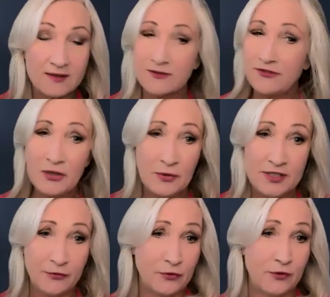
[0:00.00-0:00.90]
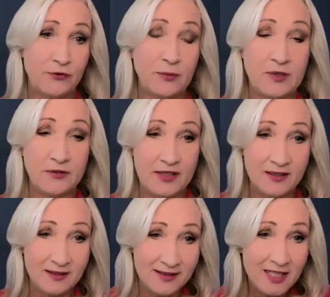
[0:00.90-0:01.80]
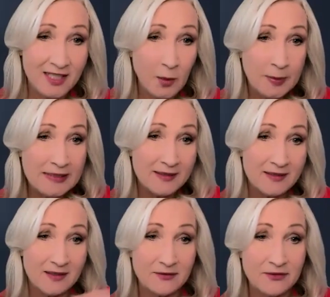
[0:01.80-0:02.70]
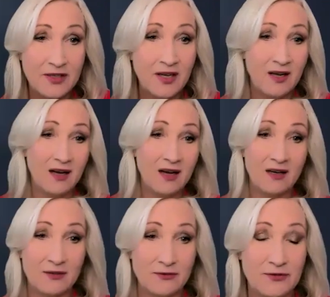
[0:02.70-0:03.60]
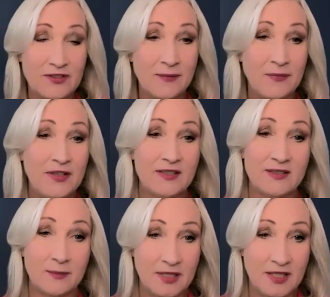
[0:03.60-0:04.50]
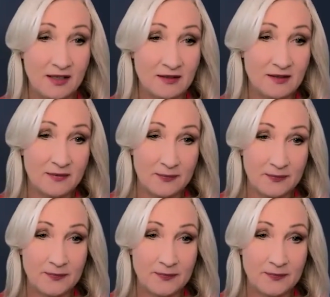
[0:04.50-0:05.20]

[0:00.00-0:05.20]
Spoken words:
It's very different from giving little pieces of something to somebody else.